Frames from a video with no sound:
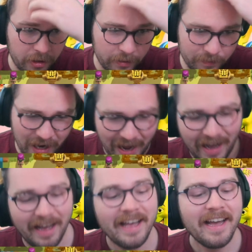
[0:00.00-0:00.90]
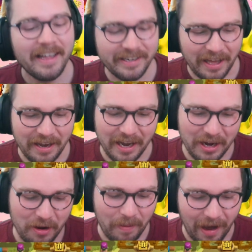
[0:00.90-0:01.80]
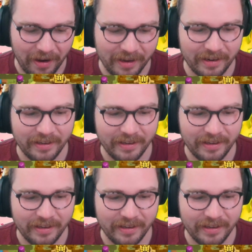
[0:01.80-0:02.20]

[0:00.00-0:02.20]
There's nothing he can do about it.